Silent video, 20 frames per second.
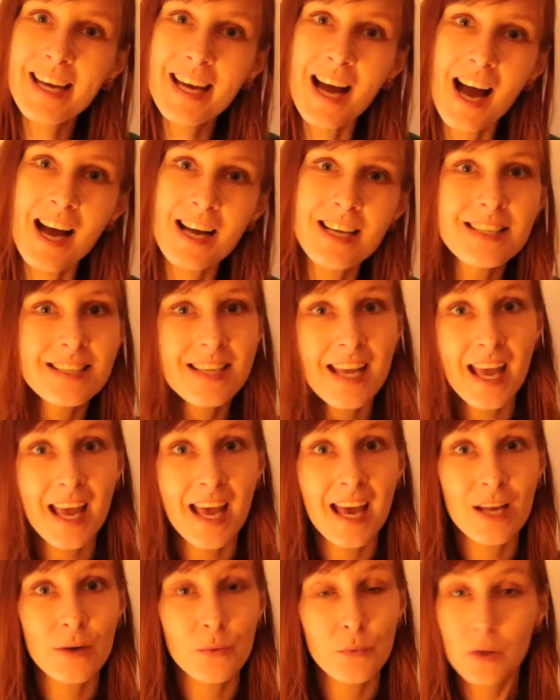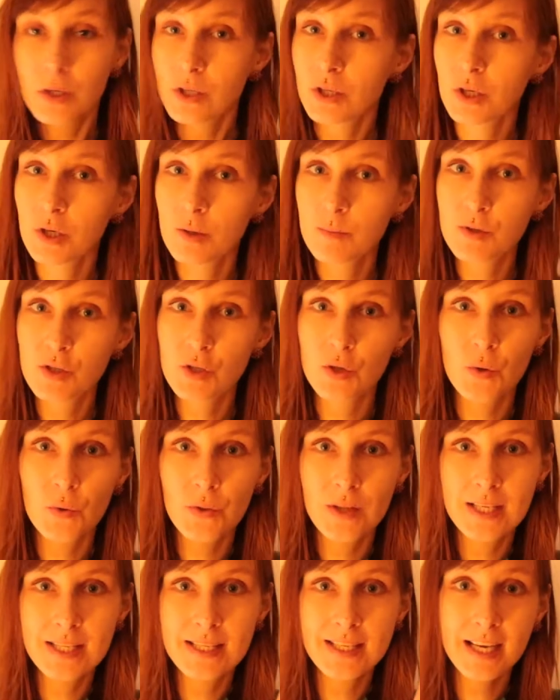guys, and welcome to
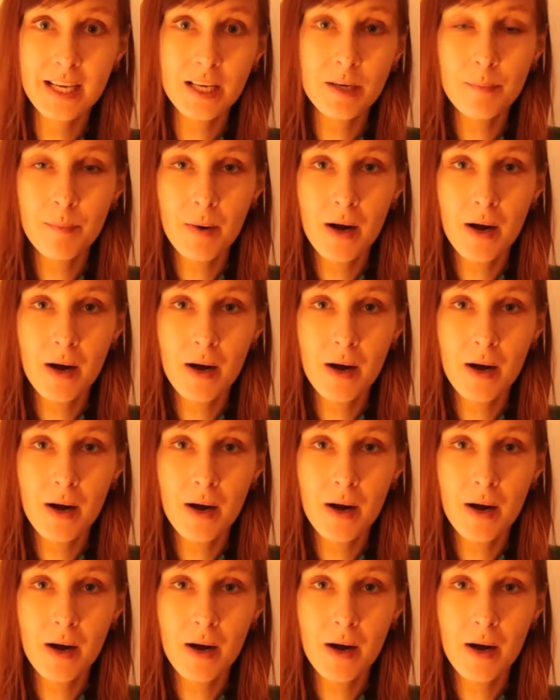the second